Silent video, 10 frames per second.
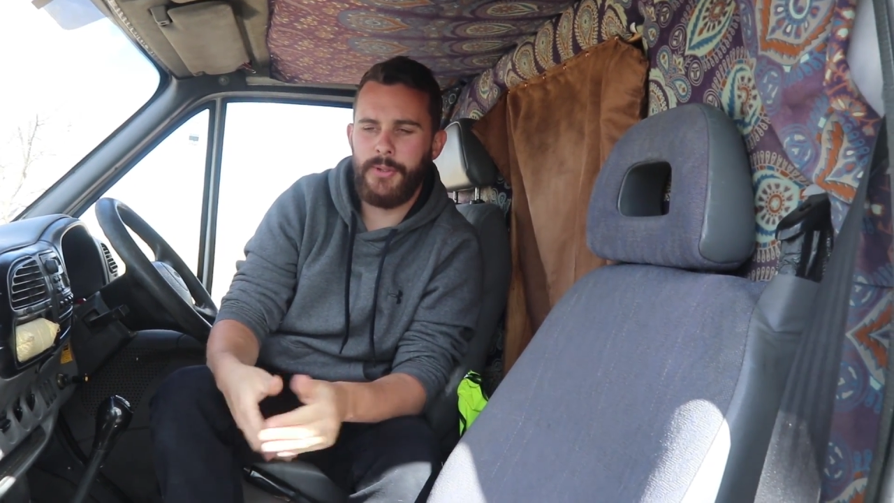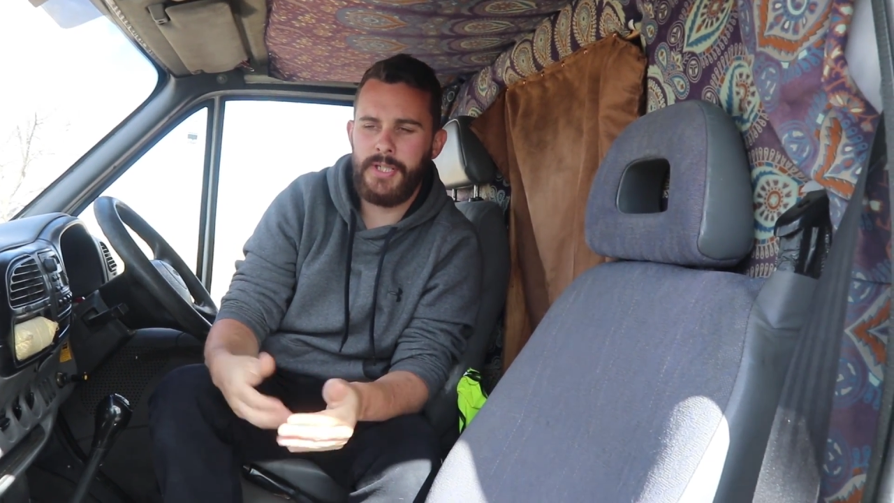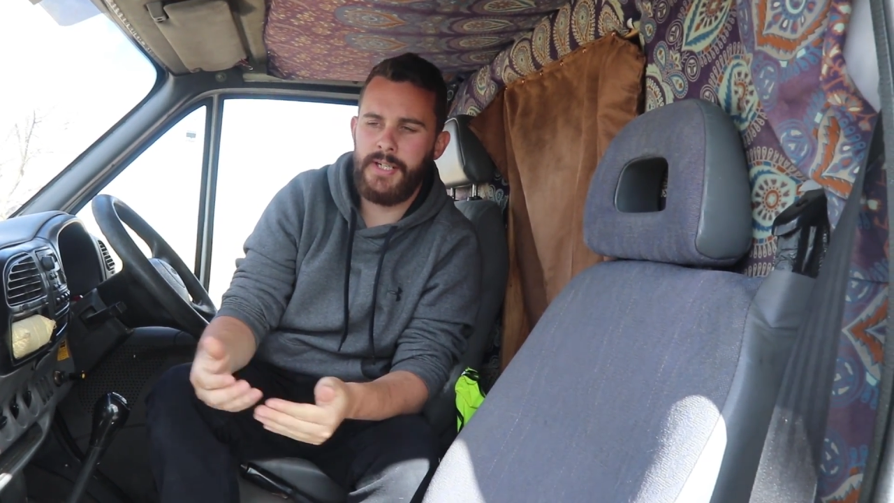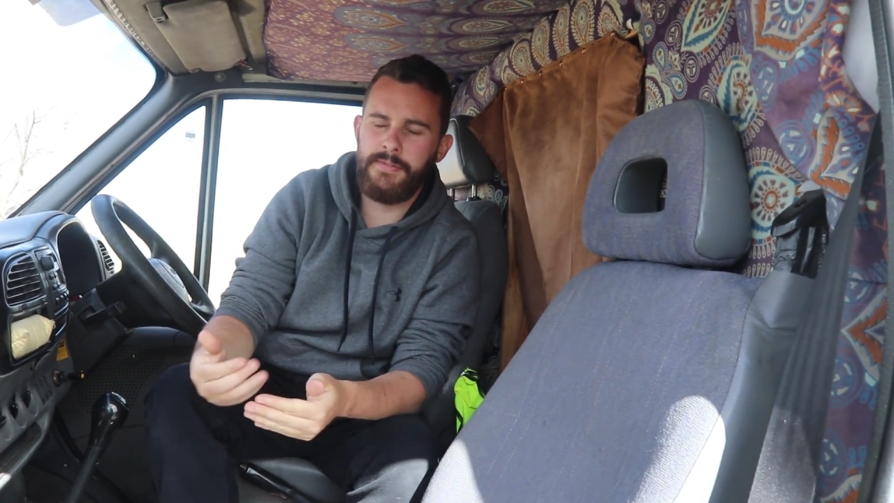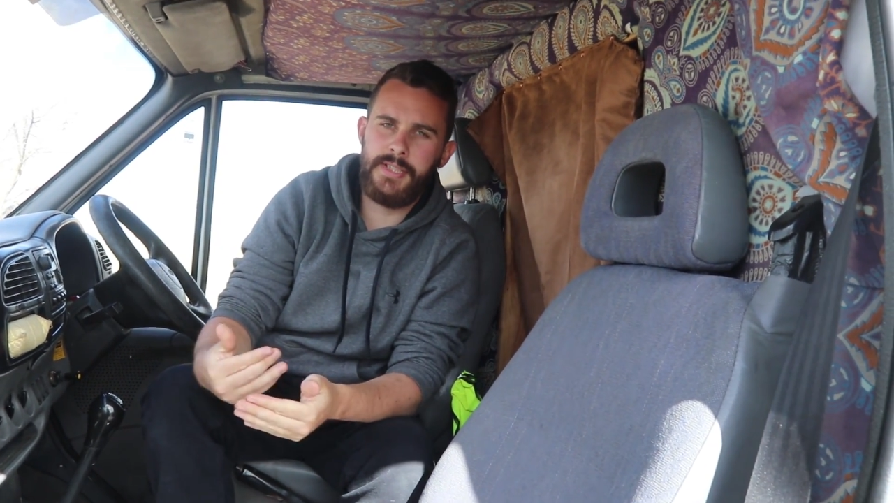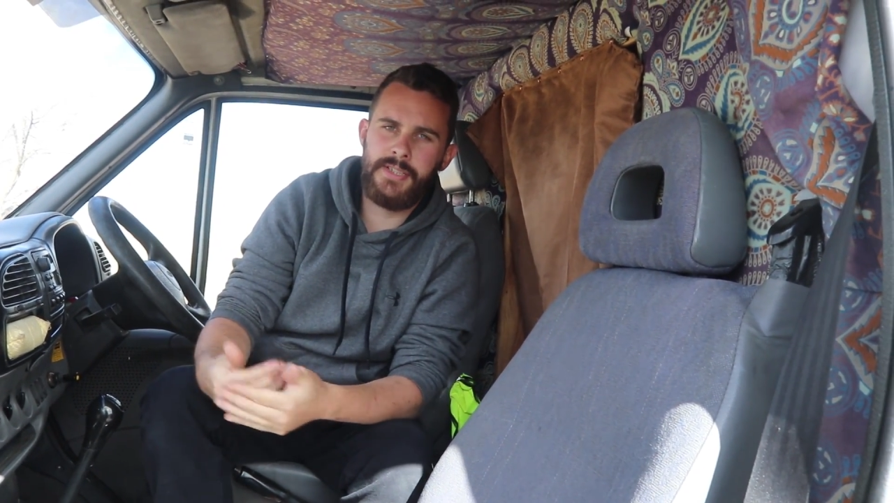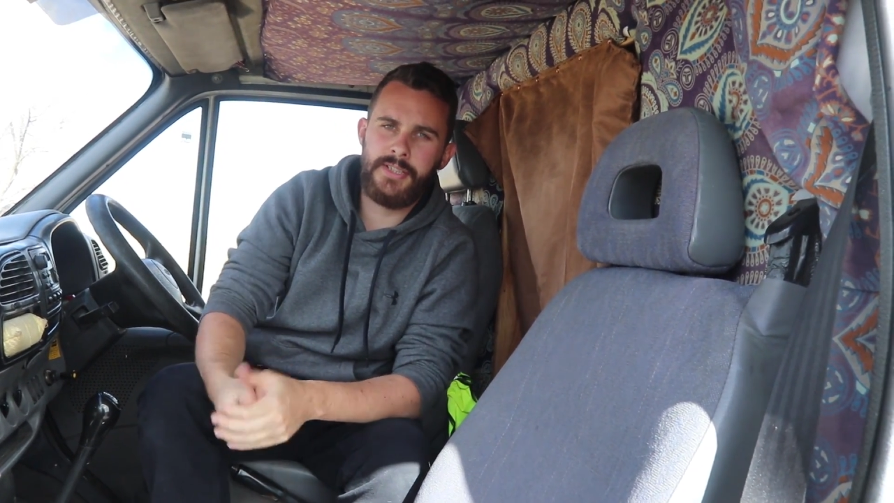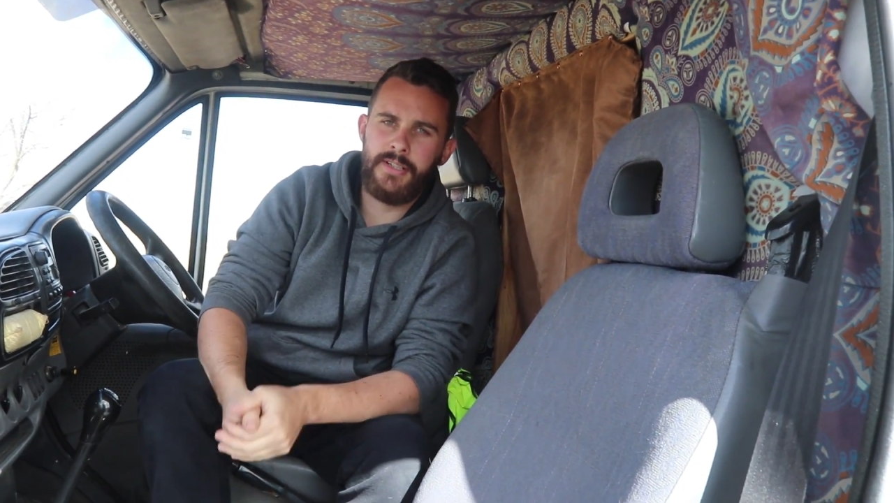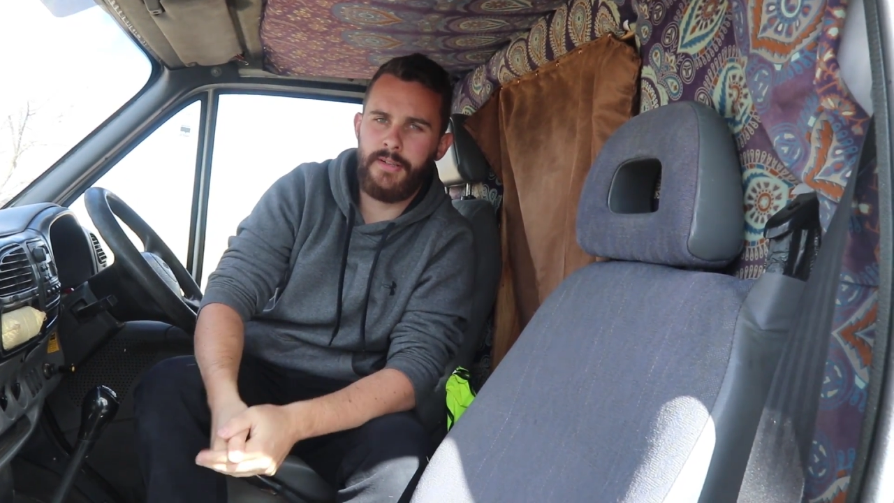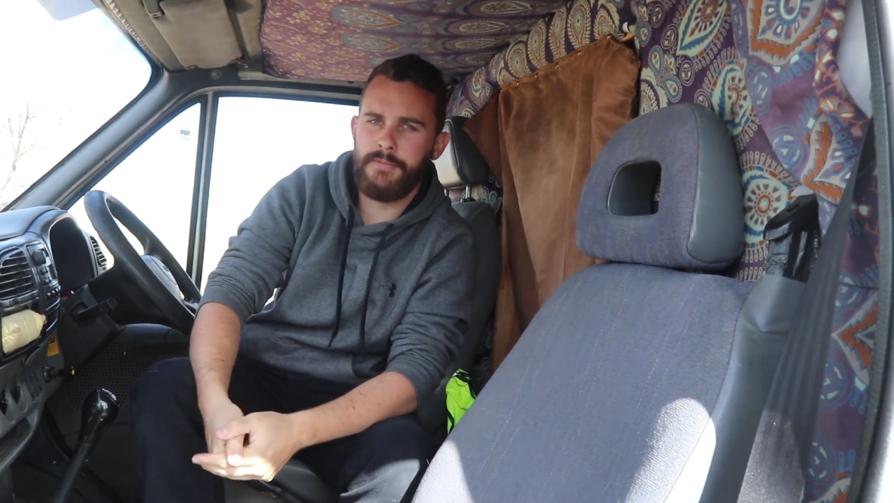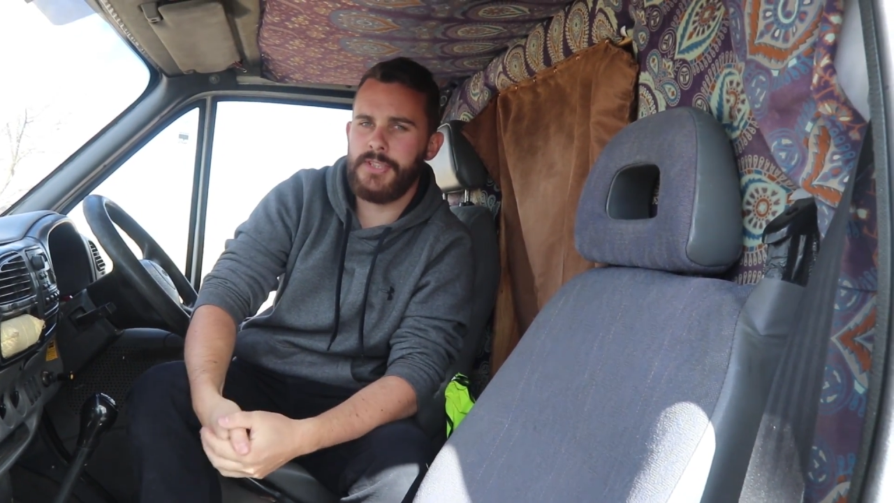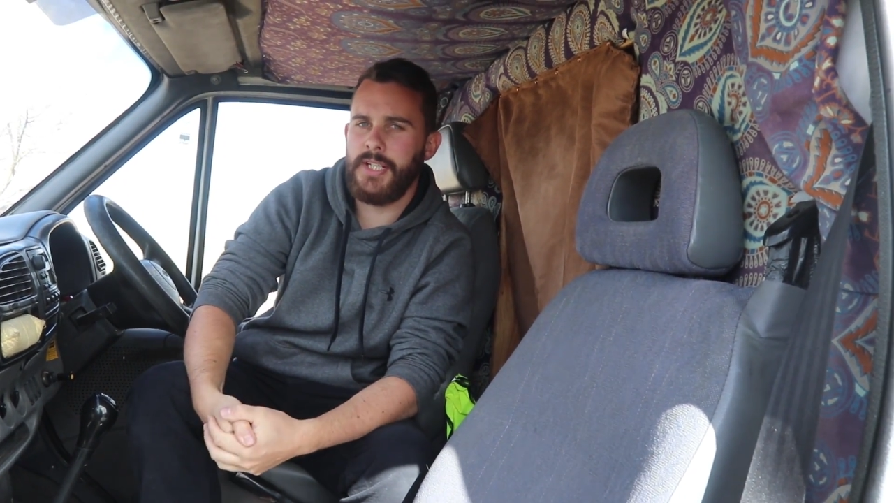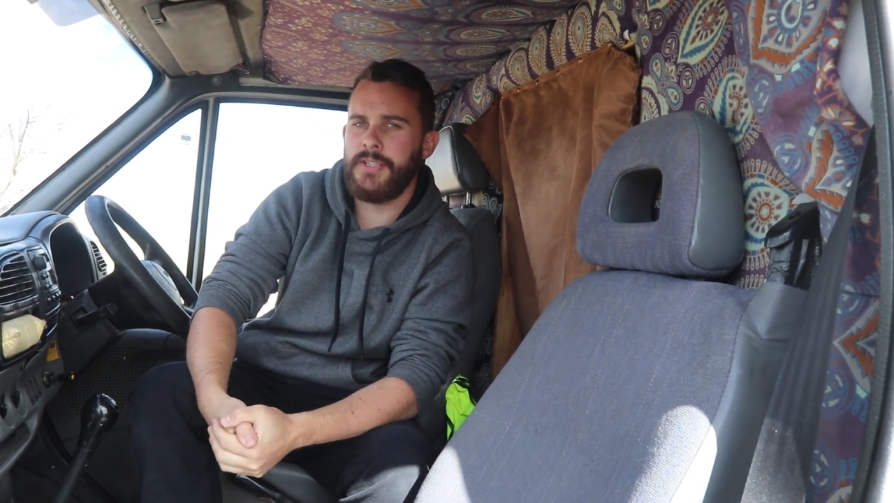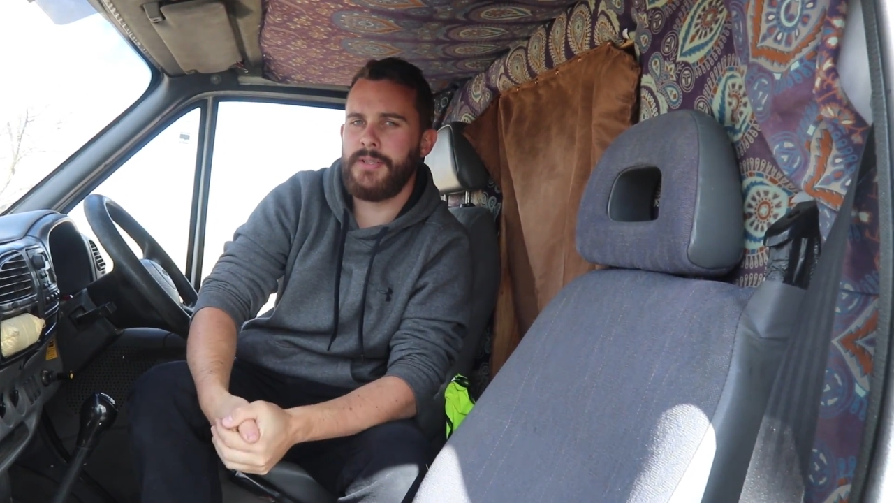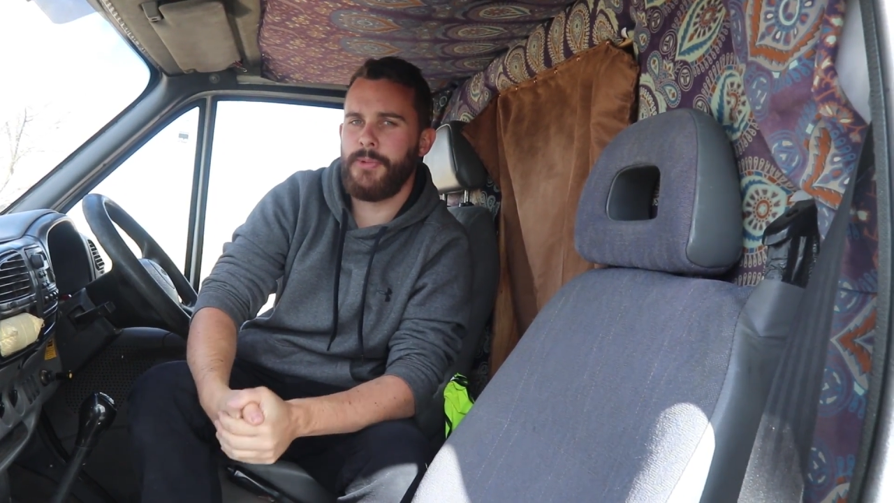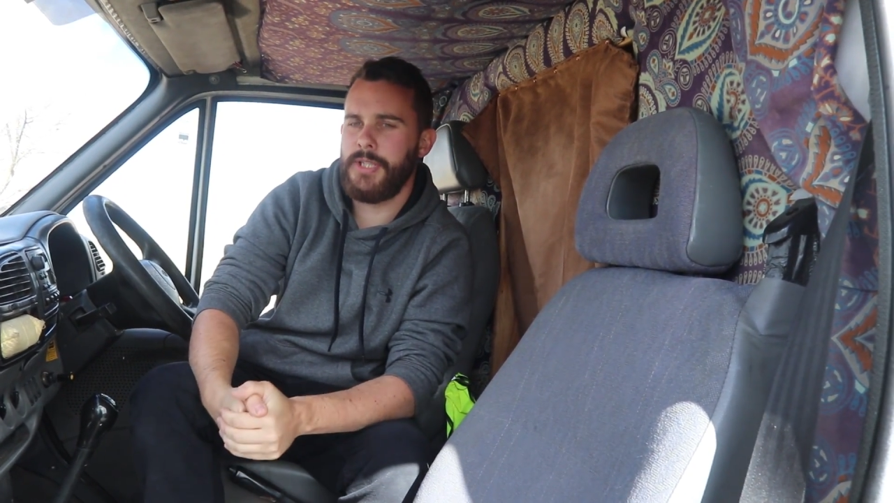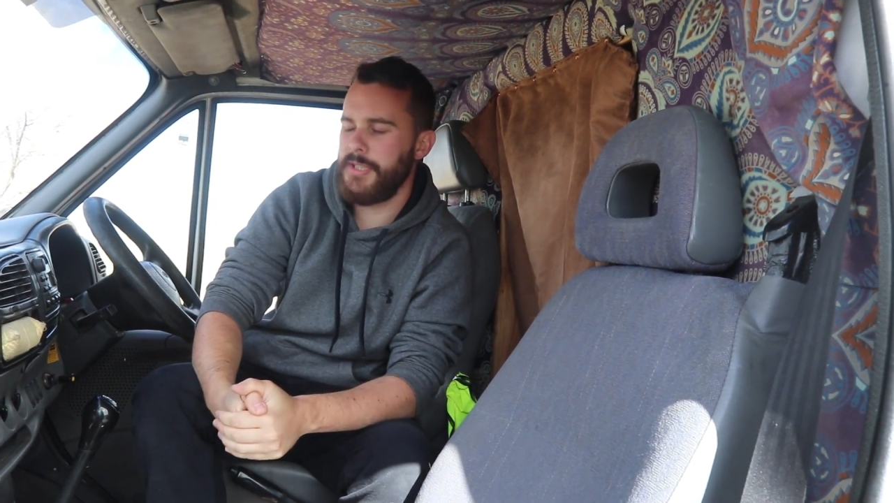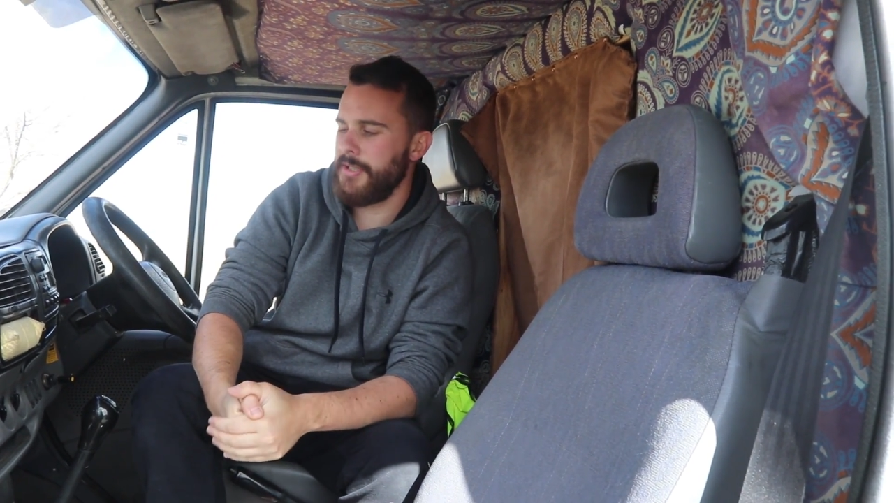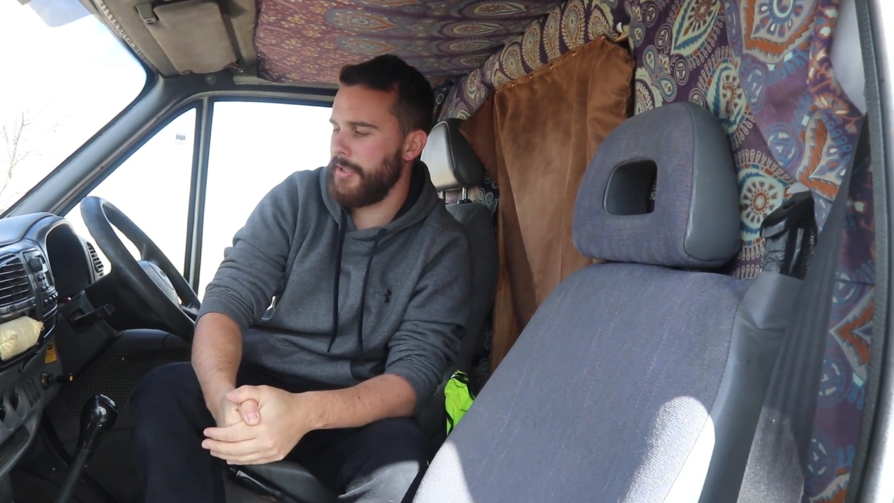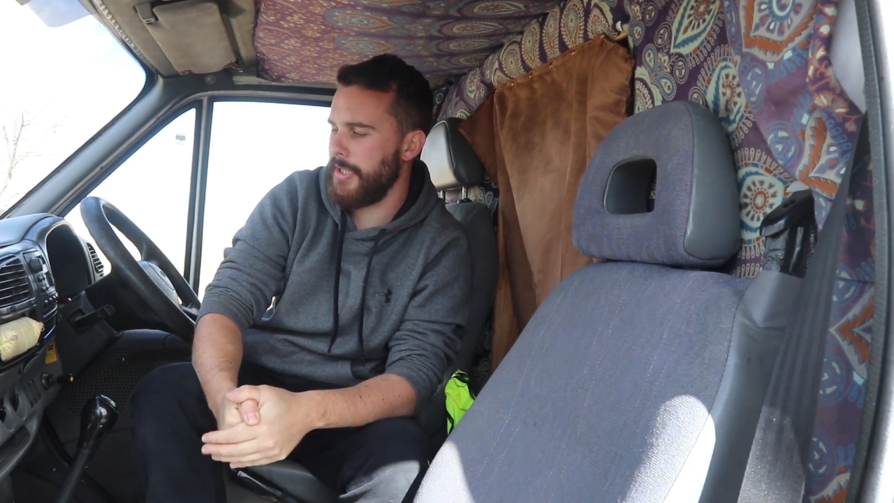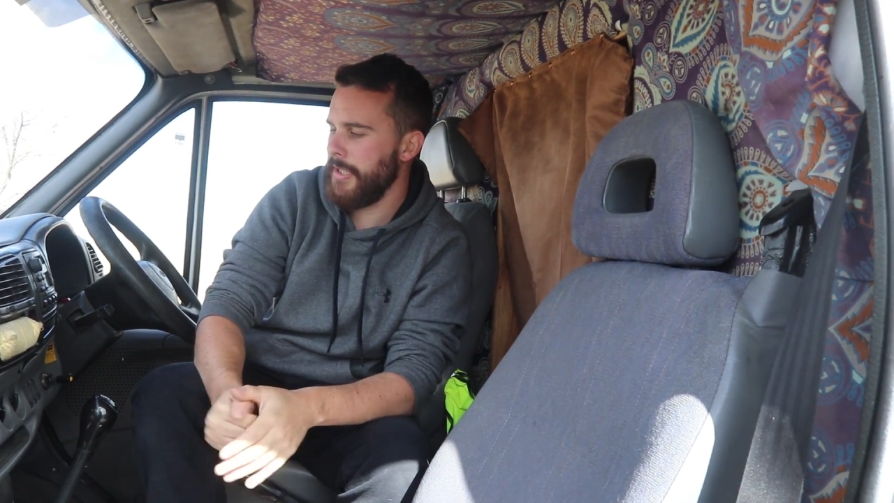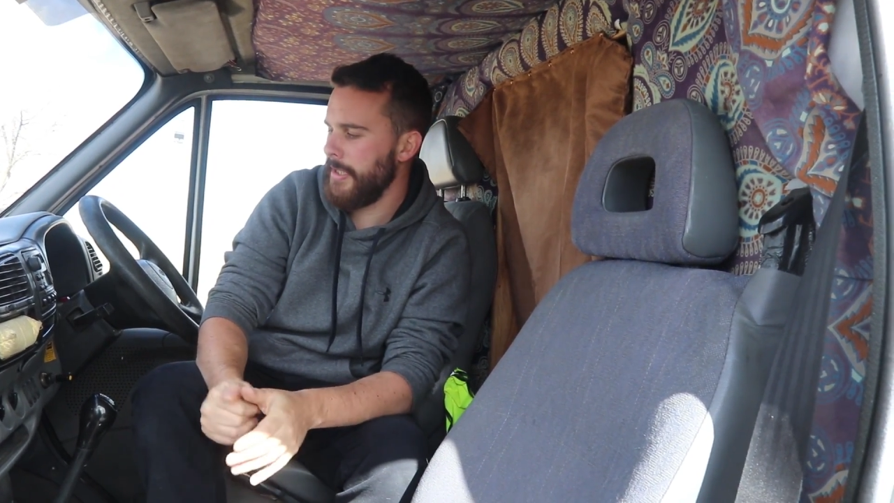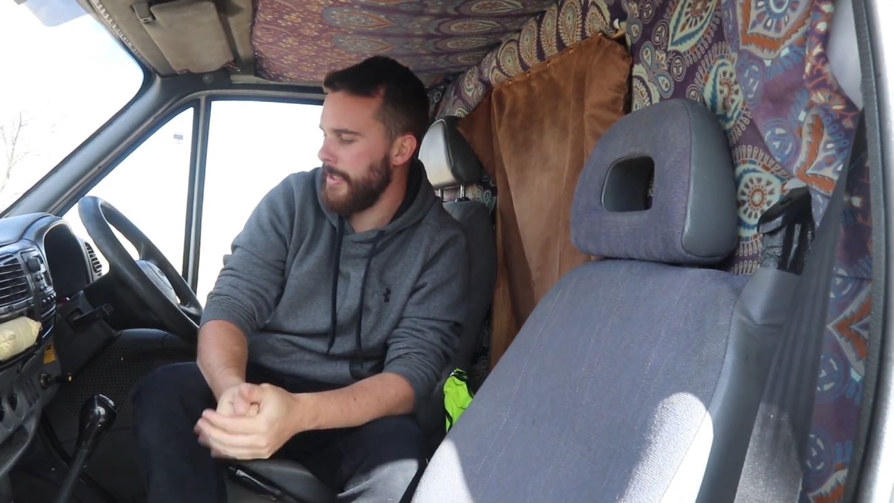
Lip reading: We can have a decent conversation with each other.